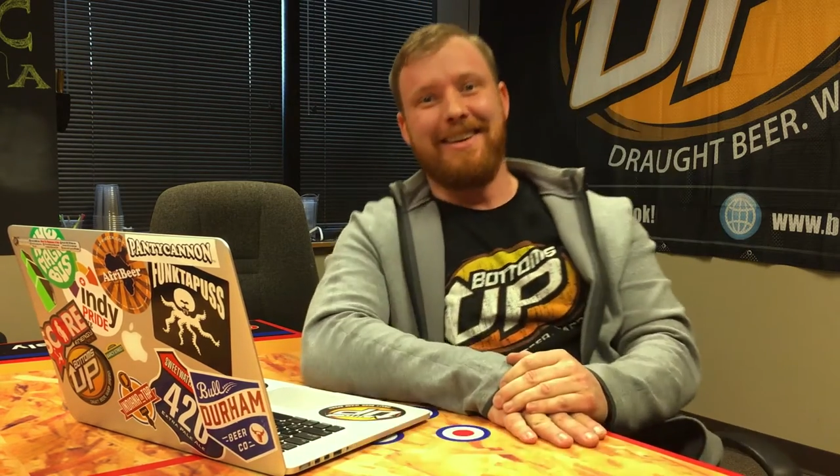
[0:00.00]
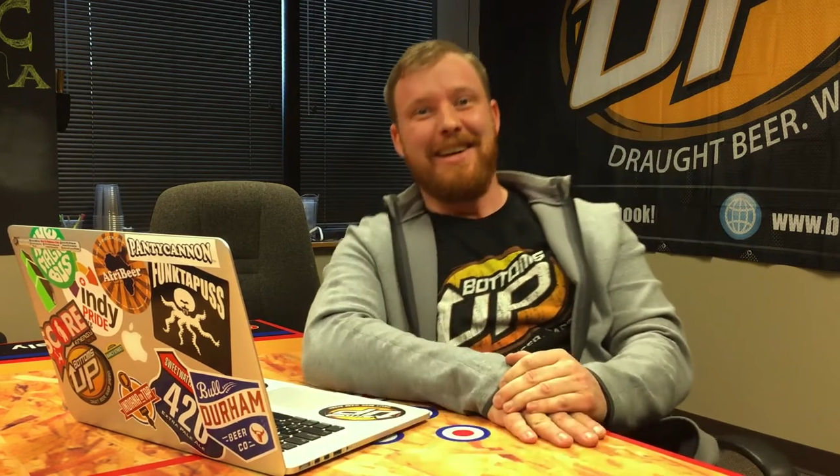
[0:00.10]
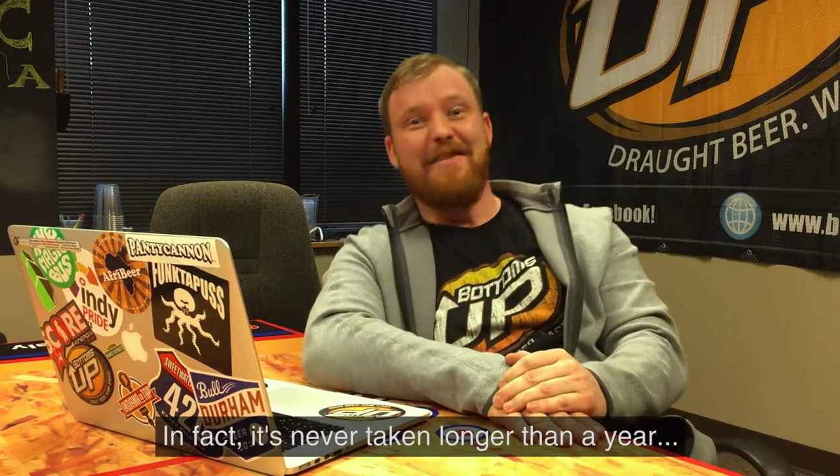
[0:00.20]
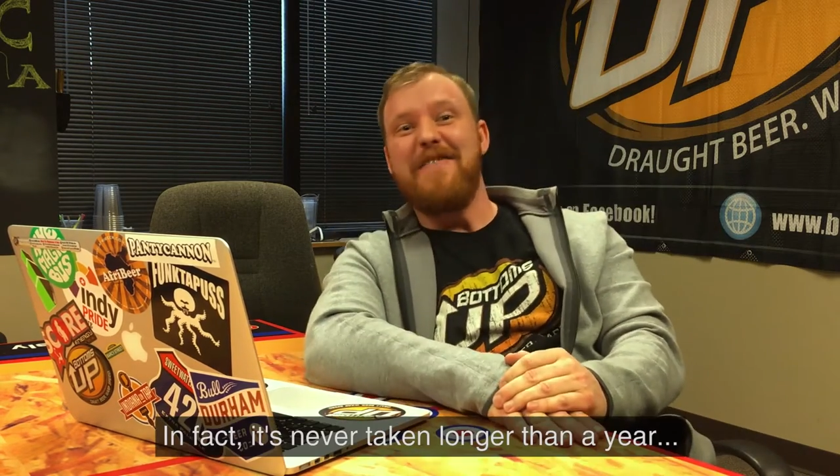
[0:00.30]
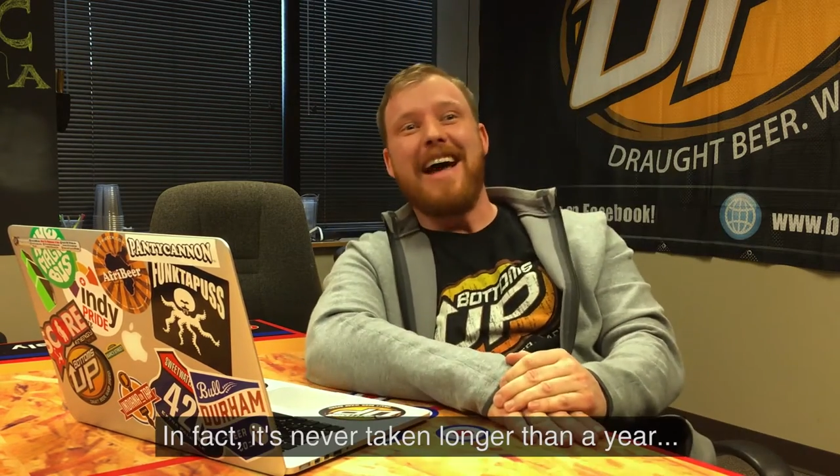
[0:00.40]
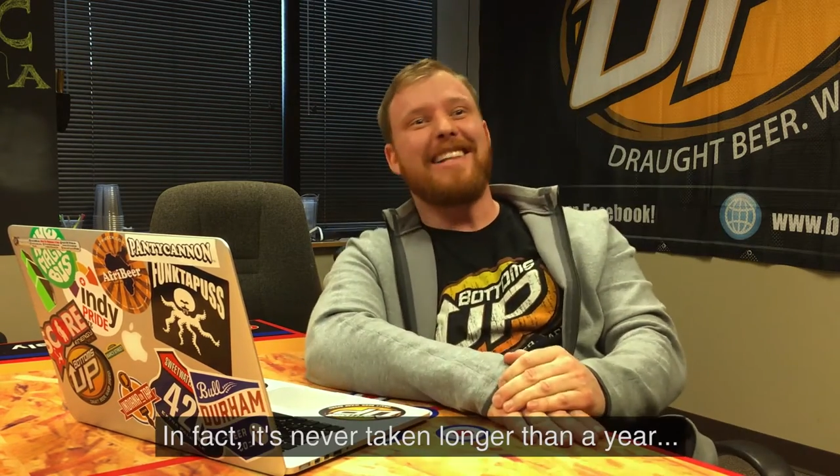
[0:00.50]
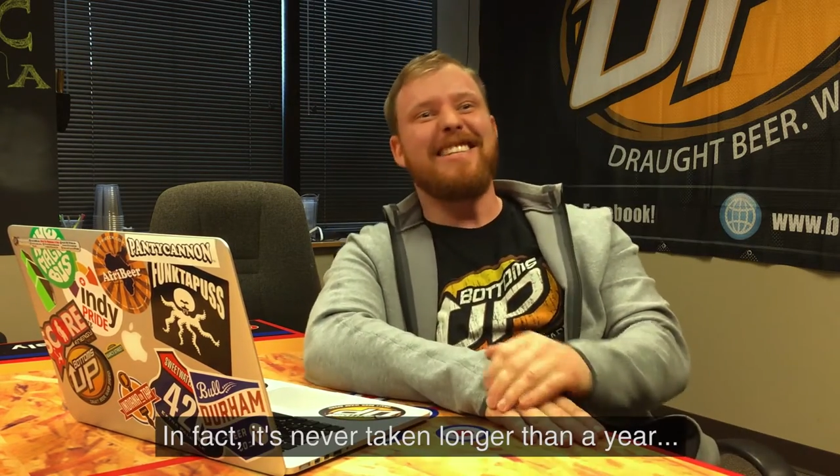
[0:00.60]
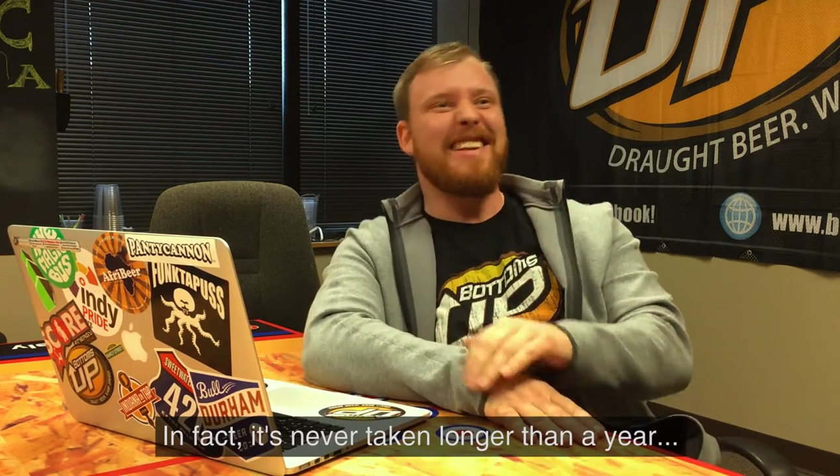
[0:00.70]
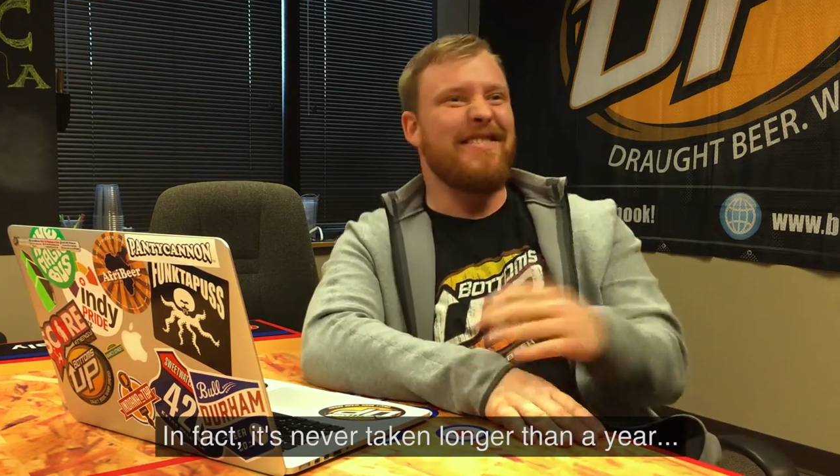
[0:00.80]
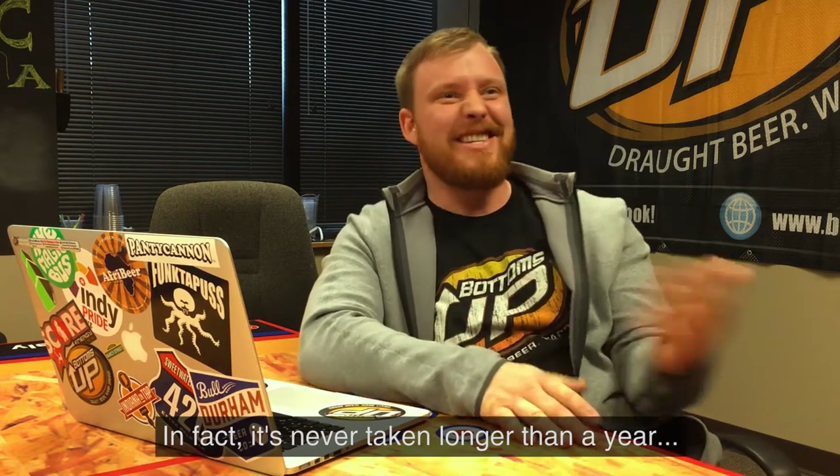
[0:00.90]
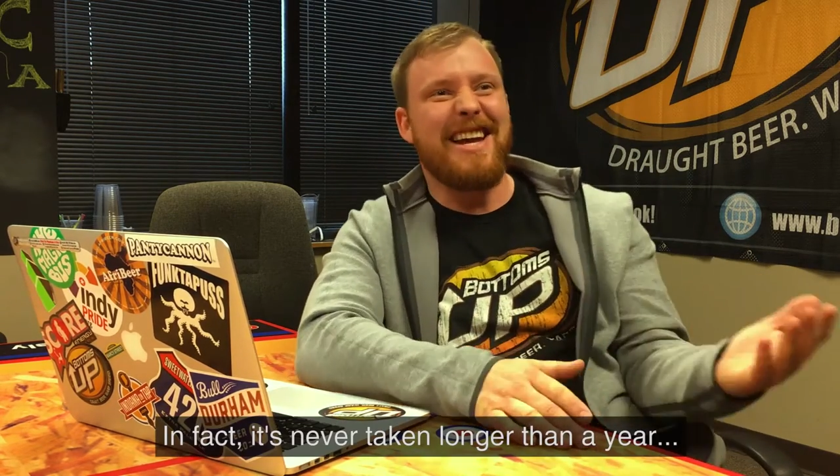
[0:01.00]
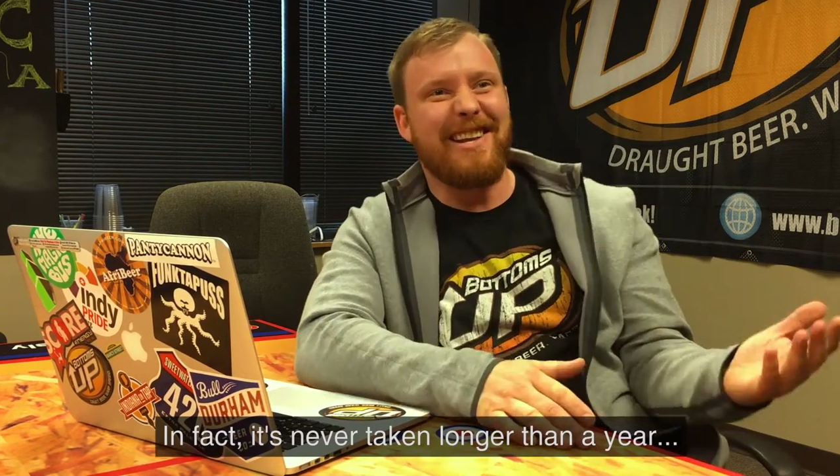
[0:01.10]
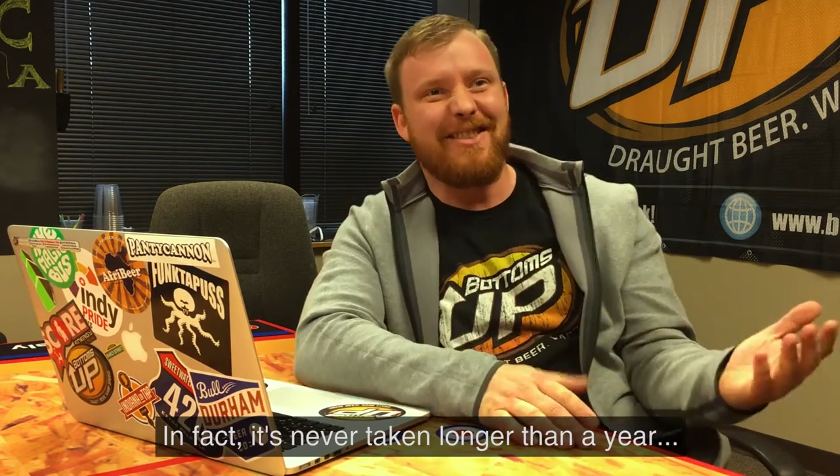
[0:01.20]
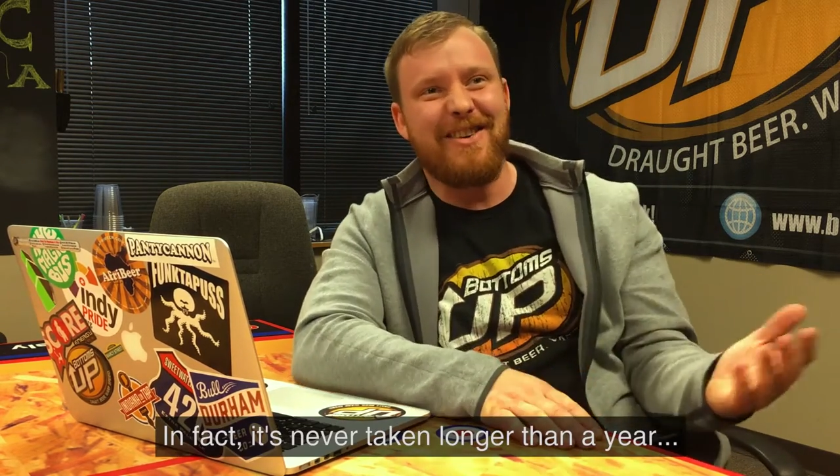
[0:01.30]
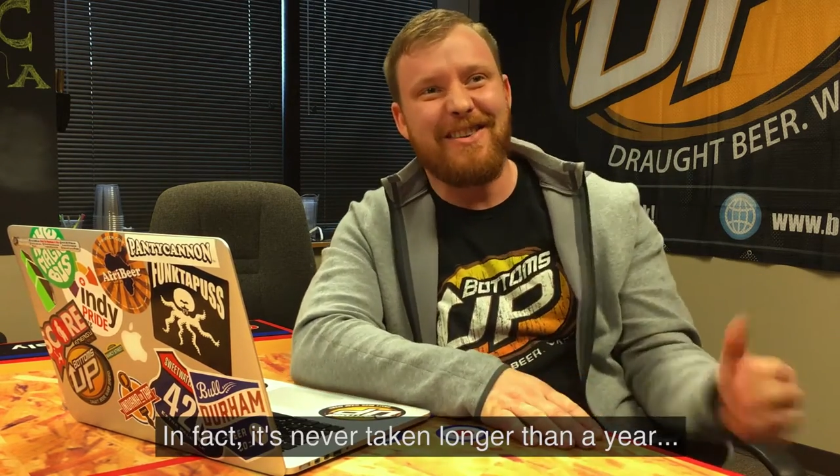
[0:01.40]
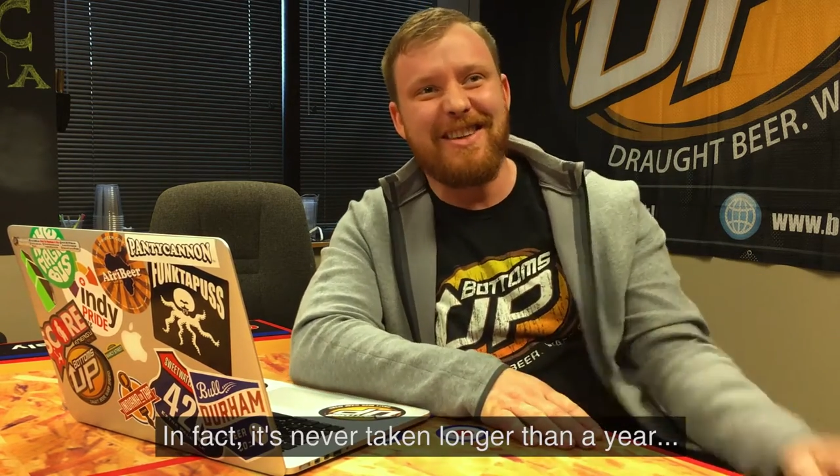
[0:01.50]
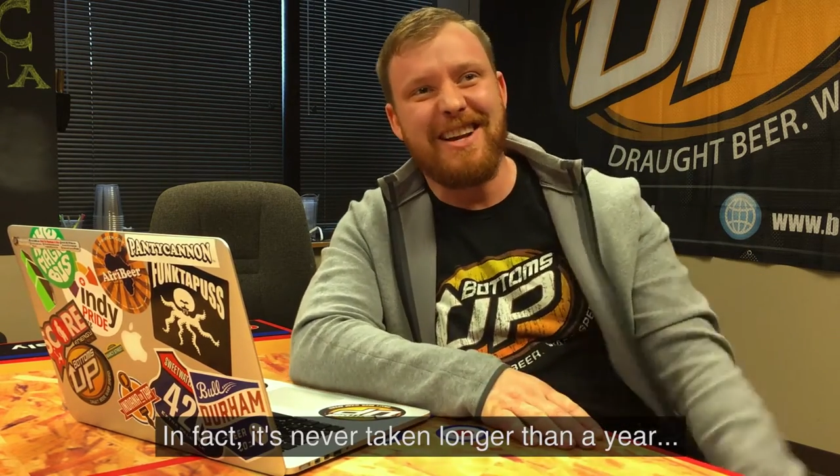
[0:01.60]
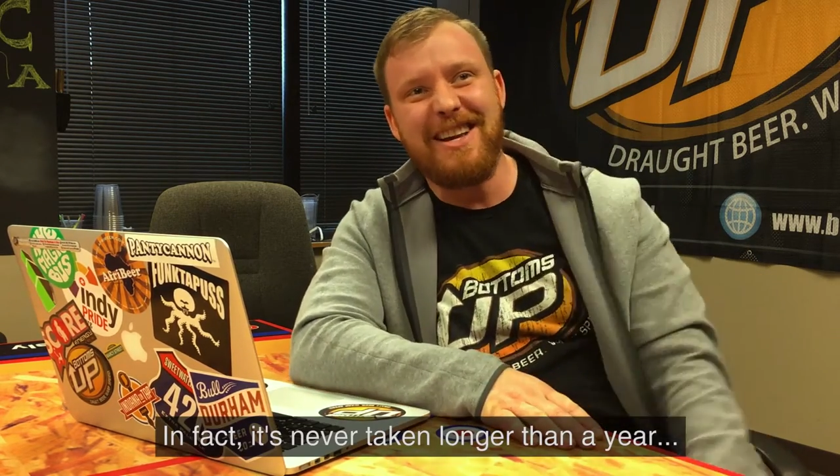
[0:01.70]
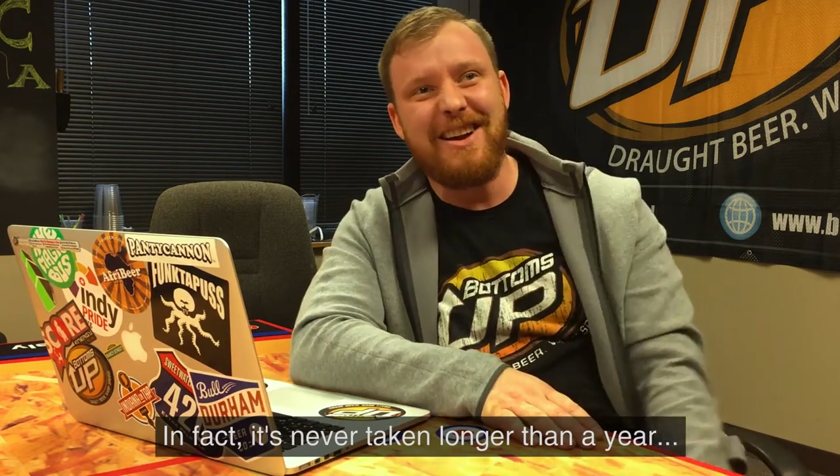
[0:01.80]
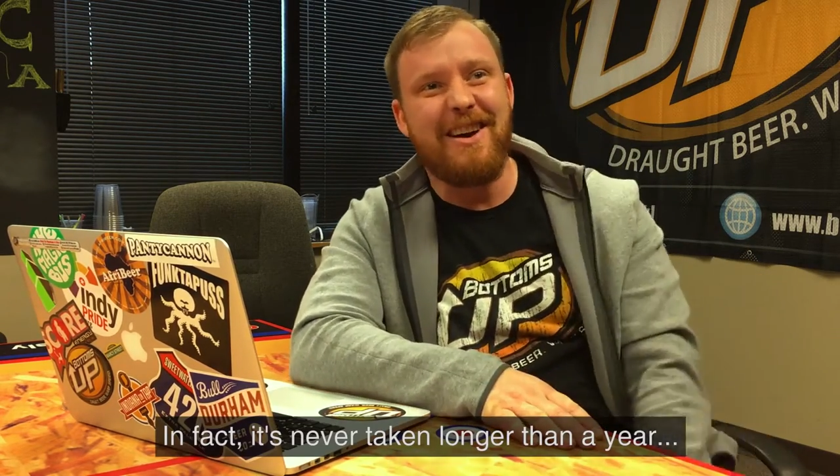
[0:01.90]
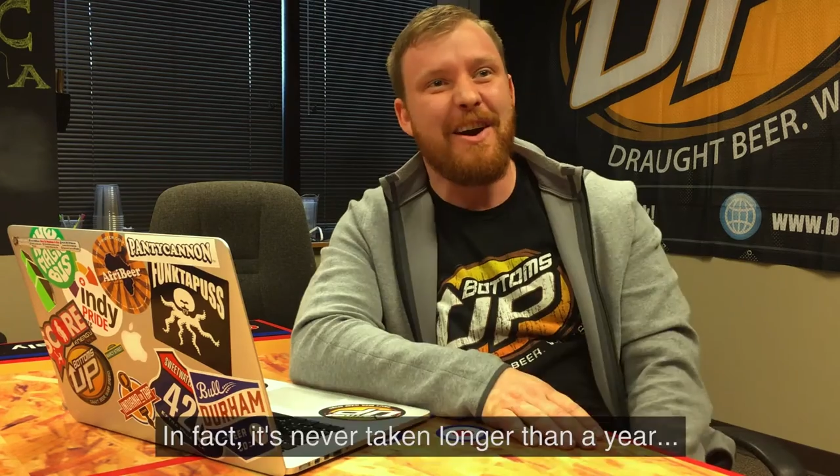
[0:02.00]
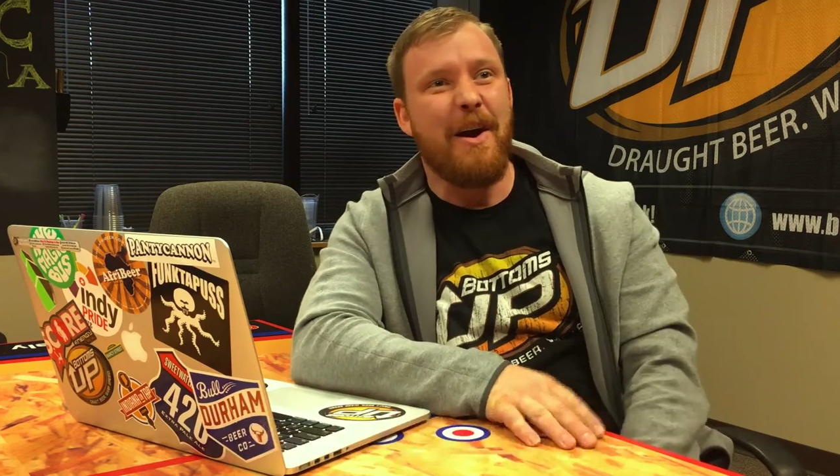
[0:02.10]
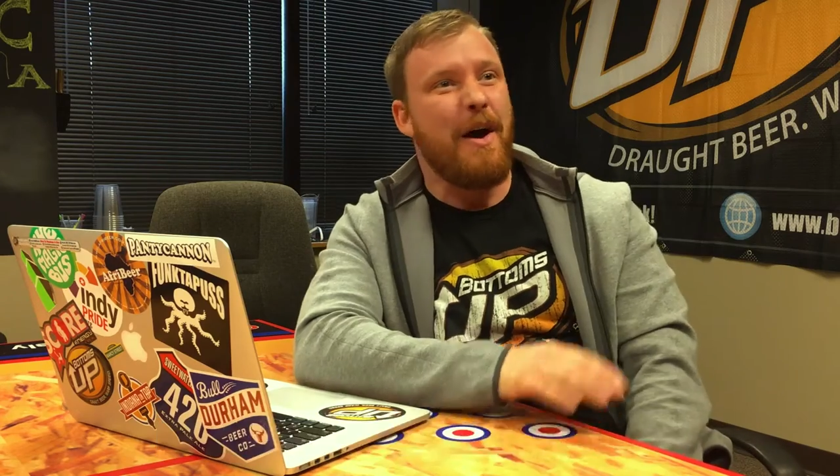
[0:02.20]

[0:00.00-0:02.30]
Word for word: In fact, it's never taken longer than a year,